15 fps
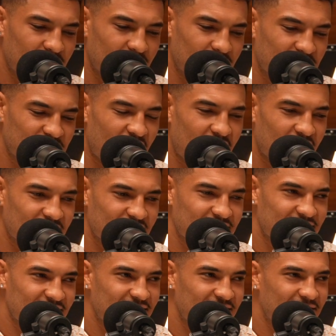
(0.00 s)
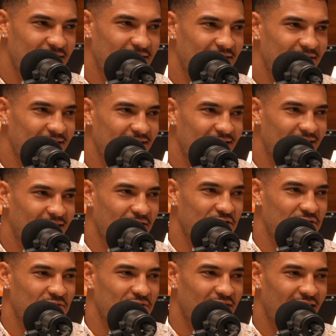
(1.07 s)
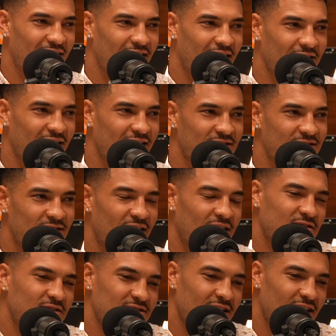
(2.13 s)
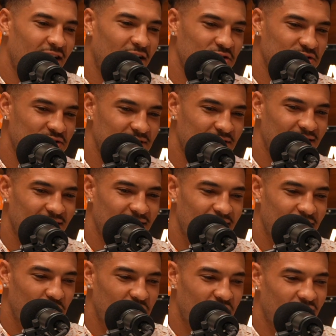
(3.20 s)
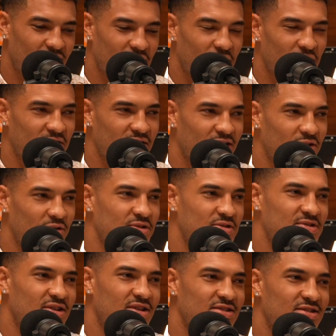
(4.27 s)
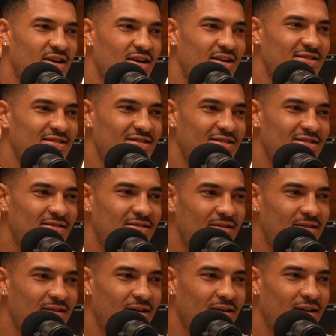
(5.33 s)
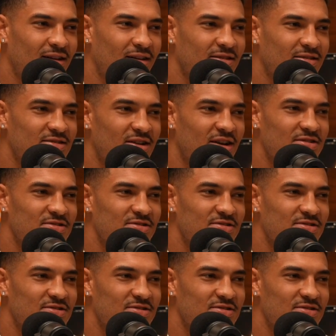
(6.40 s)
Giants. I like the Giants because I was big on Odell when he was on the Giants, and I like the Giants